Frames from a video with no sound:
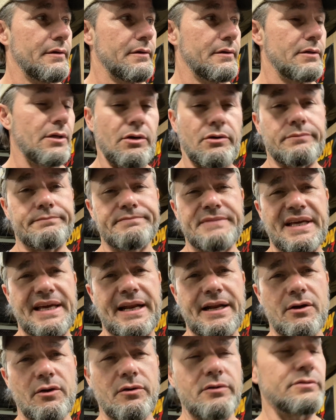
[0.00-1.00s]
no, they
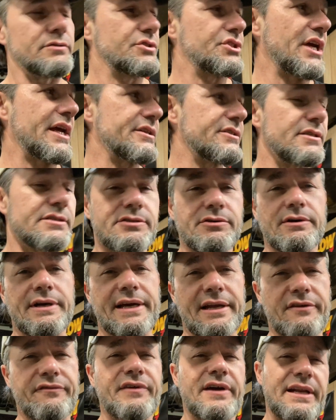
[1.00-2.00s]
gotta go and change it. So I
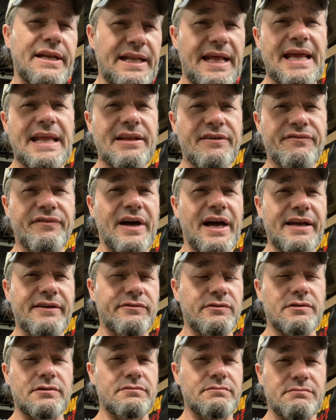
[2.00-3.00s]
gotta find an 85
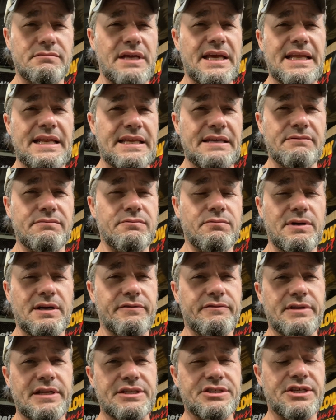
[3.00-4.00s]
or 80,
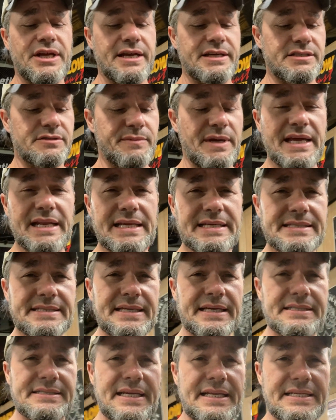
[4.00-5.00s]
whatever they changed them,
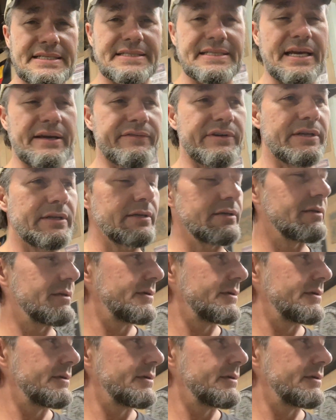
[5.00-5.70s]
86, 87.